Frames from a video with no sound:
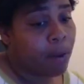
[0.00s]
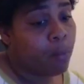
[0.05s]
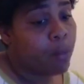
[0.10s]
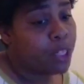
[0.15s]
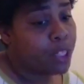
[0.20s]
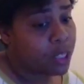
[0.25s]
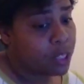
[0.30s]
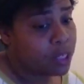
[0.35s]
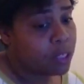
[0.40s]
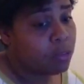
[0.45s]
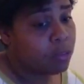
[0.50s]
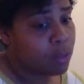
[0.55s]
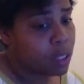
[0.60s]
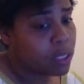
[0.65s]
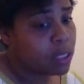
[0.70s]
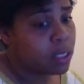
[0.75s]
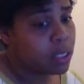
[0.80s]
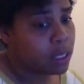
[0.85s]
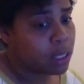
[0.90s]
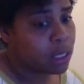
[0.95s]
which
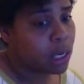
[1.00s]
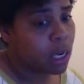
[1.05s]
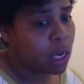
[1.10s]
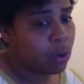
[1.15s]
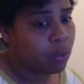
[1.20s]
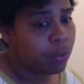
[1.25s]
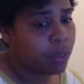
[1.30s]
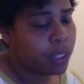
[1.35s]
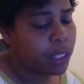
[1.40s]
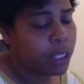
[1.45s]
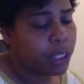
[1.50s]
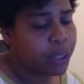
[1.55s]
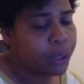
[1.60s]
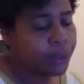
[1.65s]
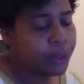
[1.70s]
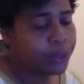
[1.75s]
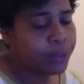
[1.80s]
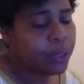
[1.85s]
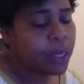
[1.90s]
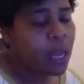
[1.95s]
is you know, really
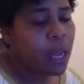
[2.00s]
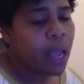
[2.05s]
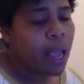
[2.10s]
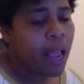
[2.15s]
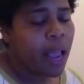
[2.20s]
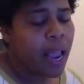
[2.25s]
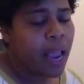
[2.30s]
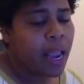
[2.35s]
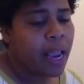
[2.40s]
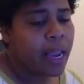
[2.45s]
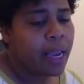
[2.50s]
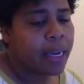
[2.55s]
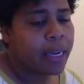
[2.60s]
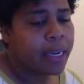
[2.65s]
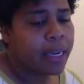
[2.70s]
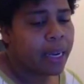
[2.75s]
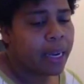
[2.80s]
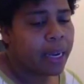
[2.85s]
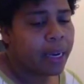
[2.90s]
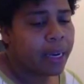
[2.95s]
cool,
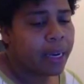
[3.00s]
and